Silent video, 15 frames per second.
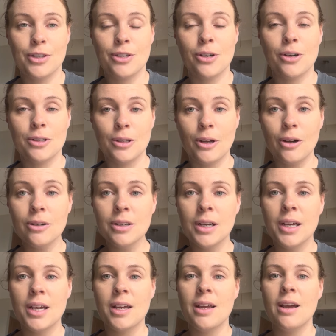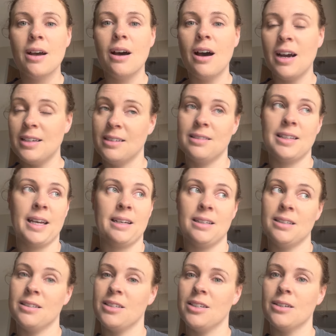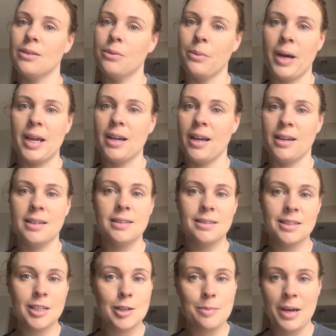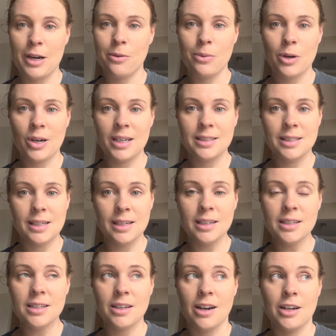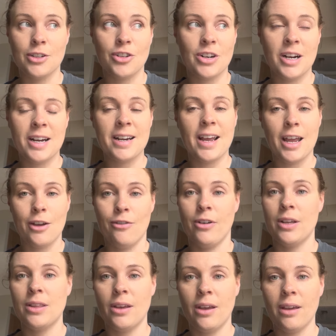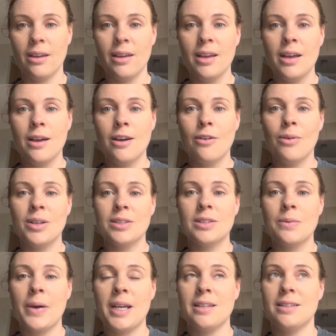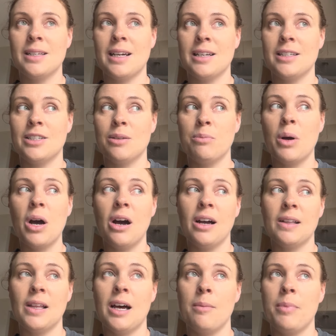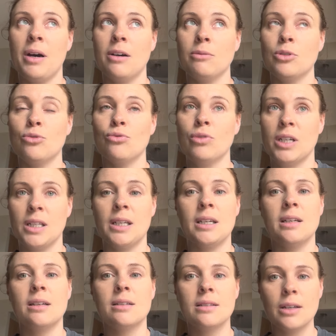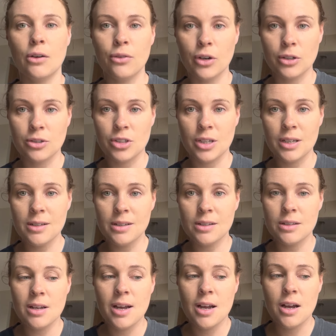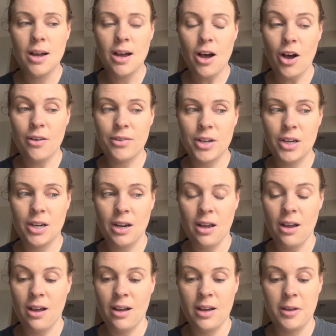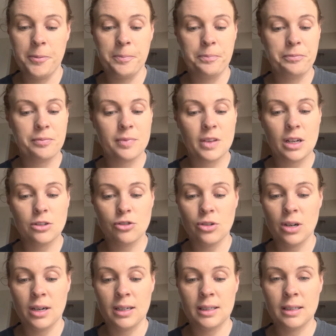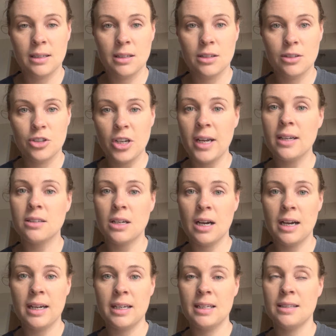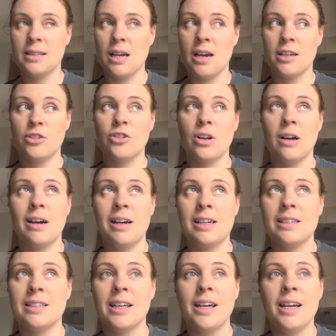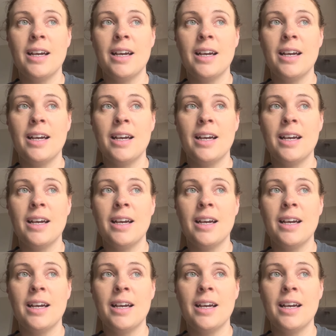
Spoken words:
so long, I just gained weight. And it didn't matter what I did, I tried everything. Once the weight started to pile up, I was really self-conscious of it. I tried shake diets, I tried